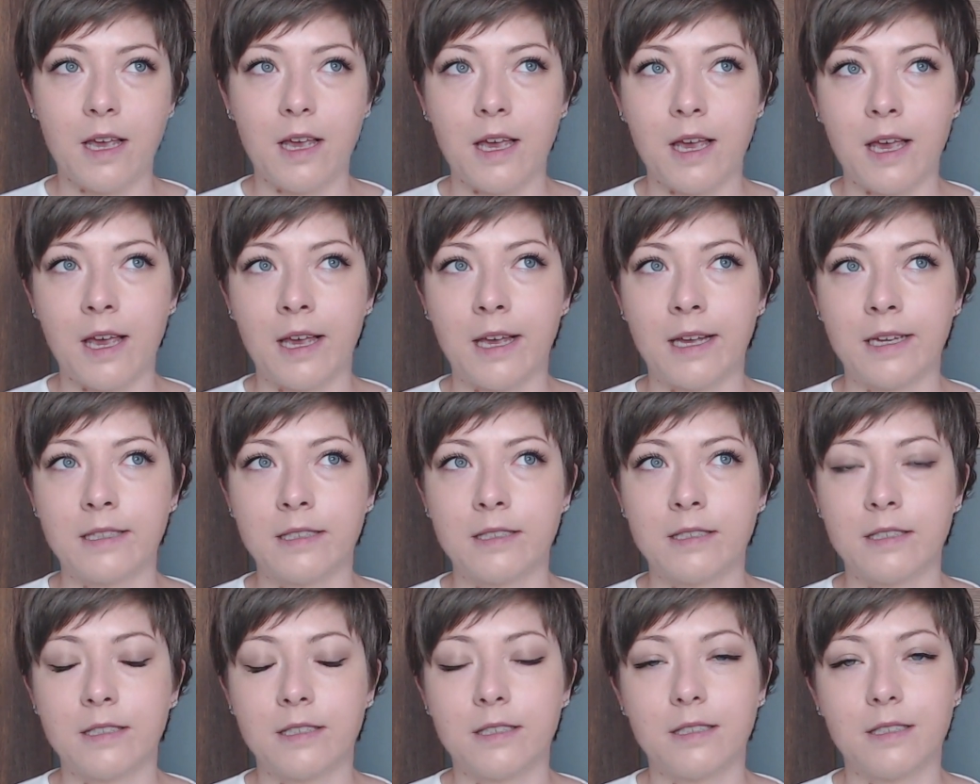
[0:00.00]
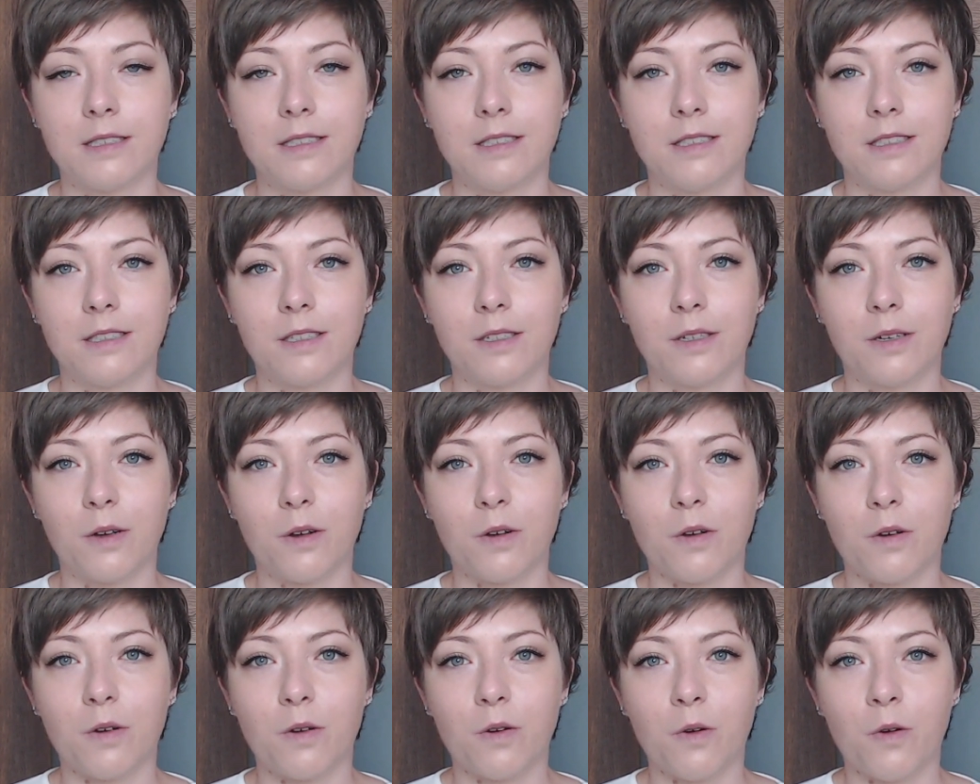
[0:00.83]
And
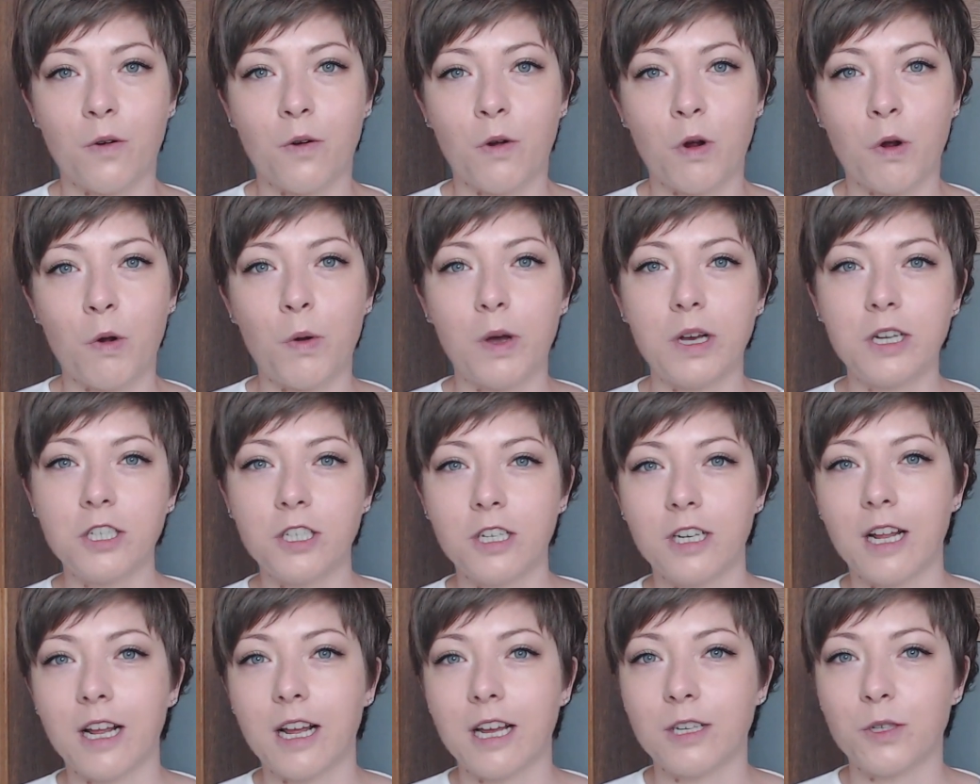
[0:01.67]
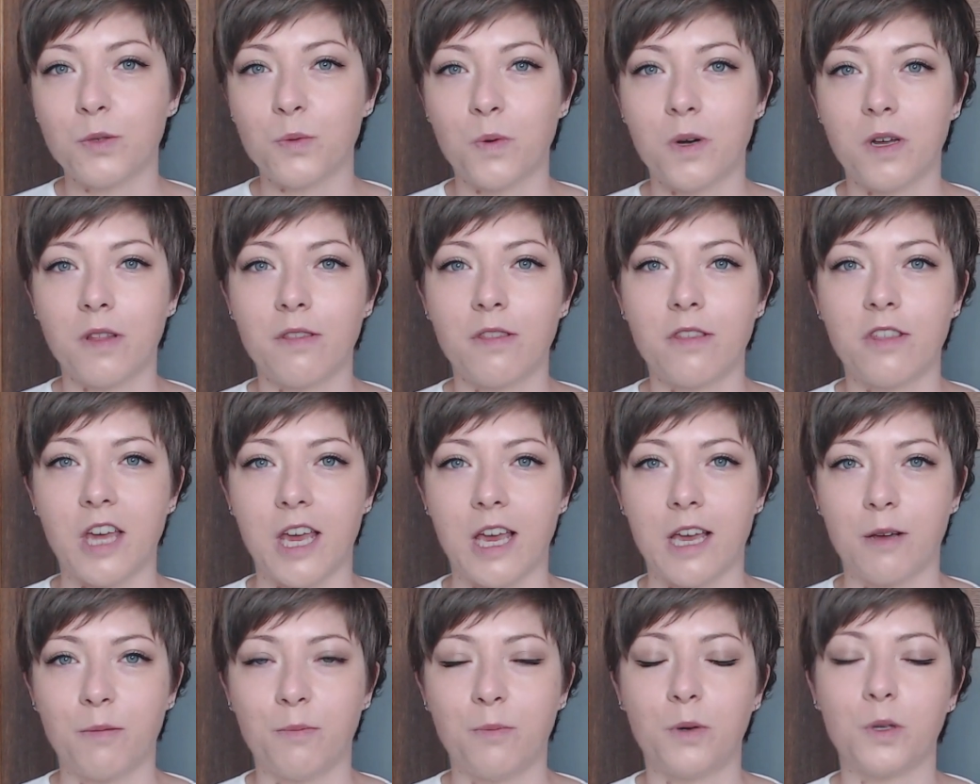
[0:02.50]
questioning is one
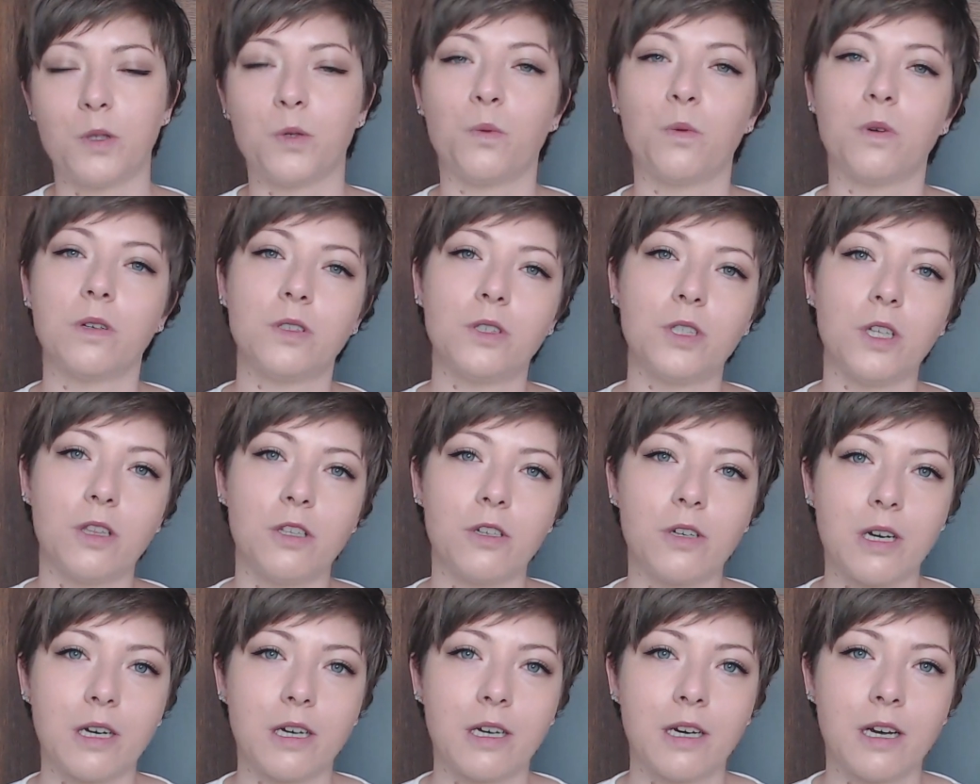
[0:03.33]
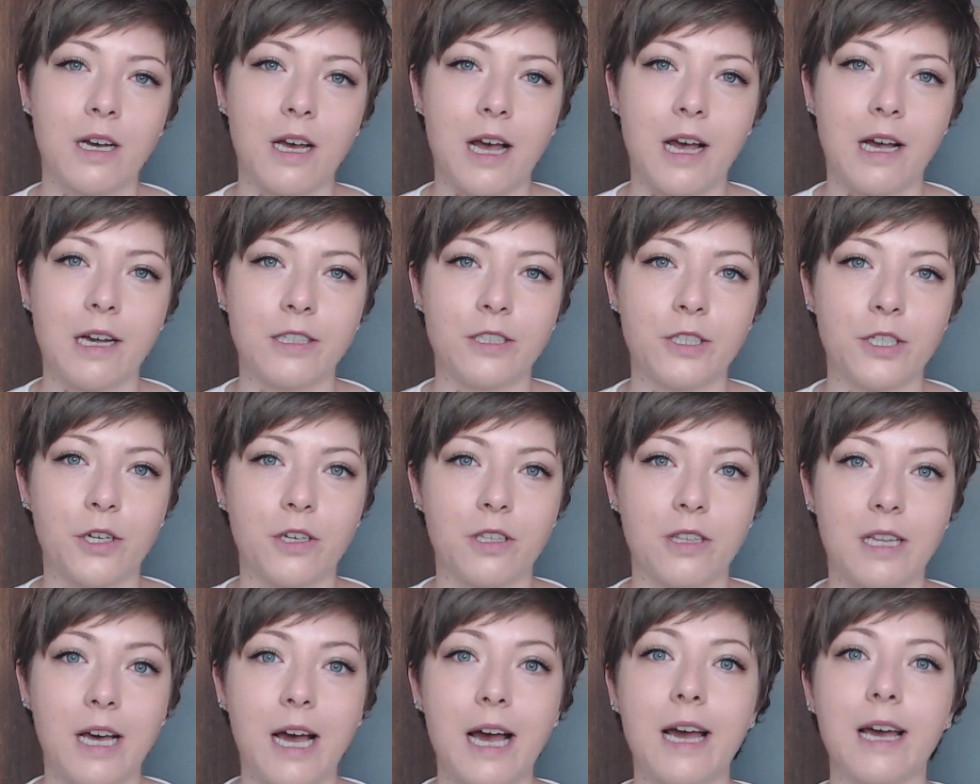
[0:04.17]
thing, but once you look at
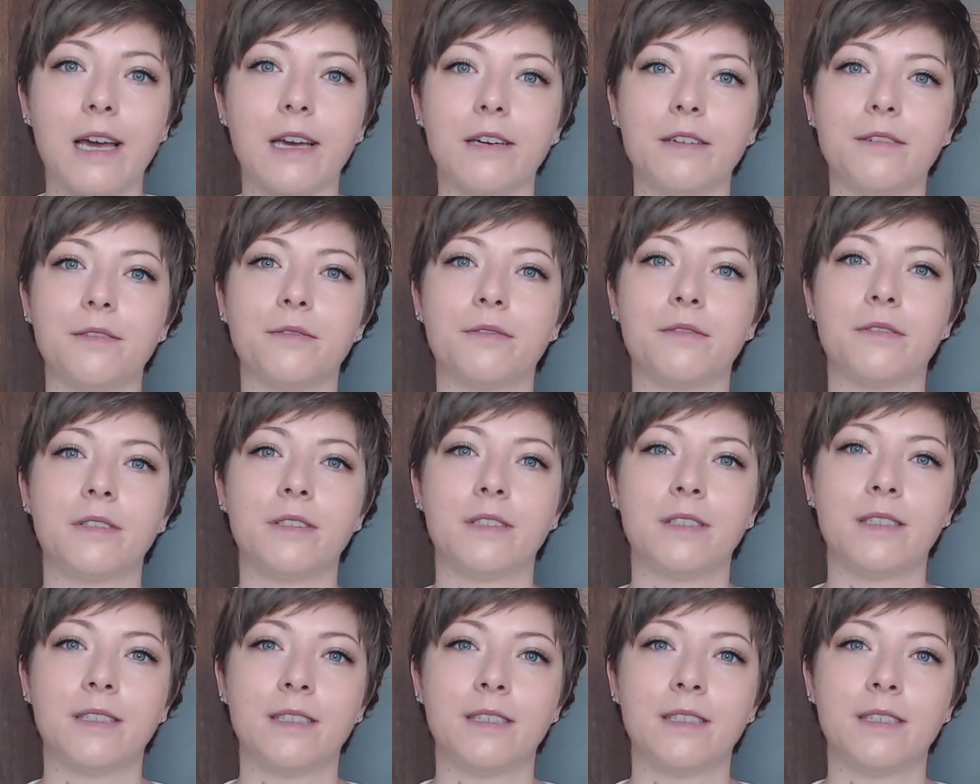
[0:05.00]
your life,